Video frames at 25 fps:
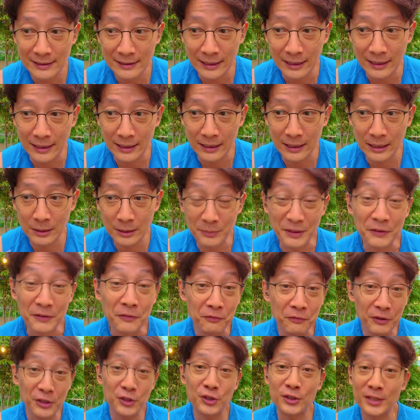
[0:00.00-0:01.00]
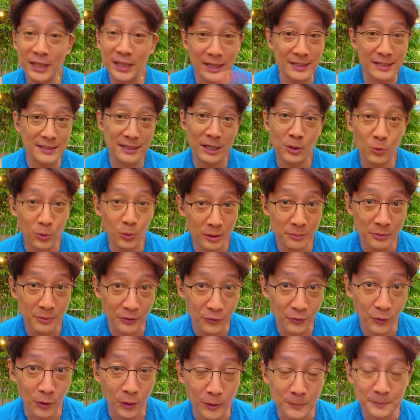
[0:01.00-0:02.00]
efficient as they were
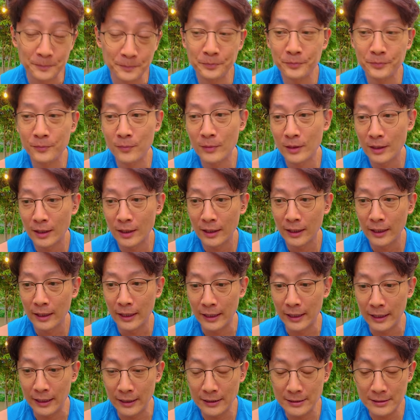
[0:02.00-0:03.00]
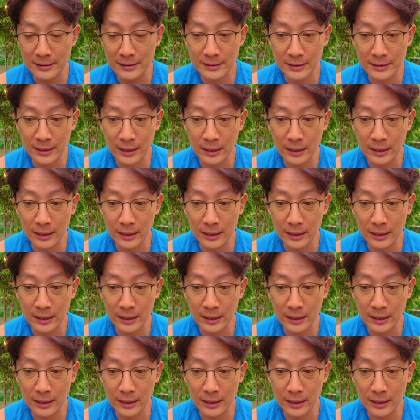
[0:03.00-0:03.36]
before. And